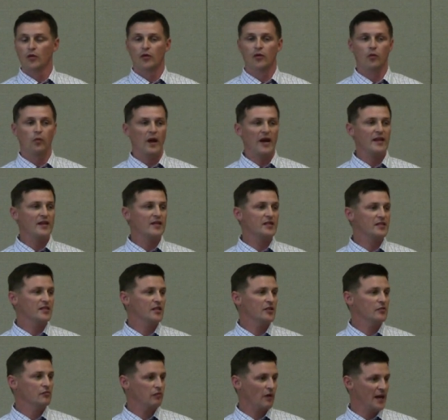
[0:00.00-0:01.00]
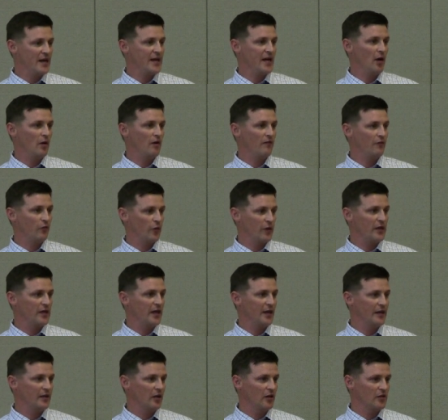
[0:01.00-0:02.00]
The way this is right now at
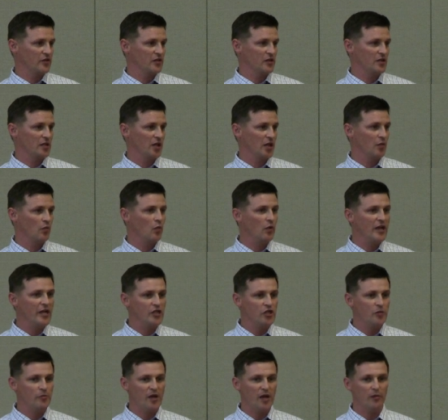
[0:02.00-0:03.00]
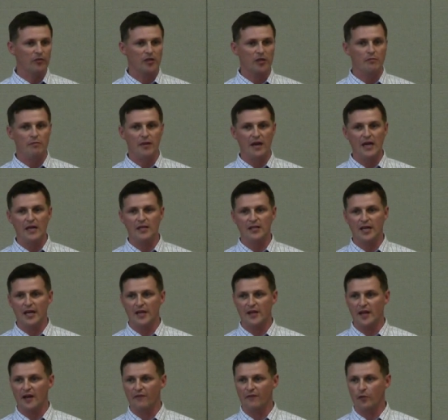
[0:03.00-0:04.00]
$49 a ton, we should be able to
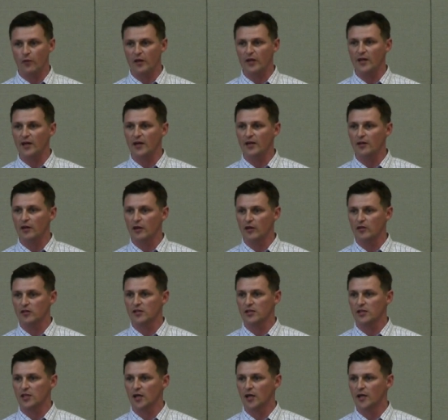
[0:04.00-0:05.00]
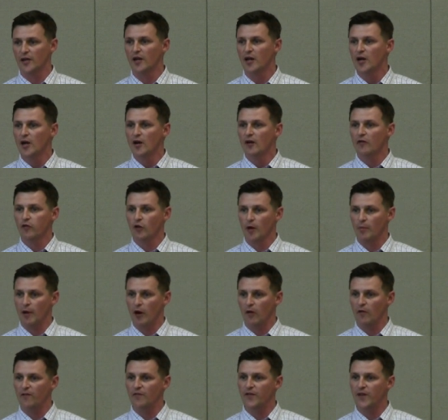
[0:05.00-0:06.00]
maintain that $49 a ton for
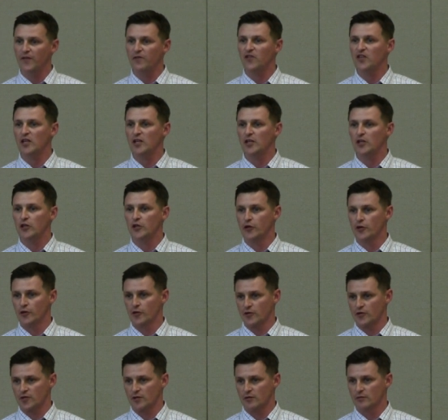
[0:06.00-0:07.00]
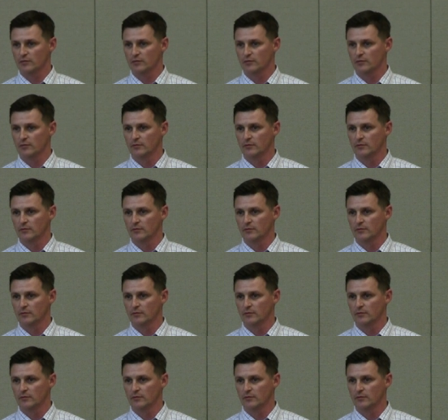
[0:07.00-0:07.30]
about 15 years.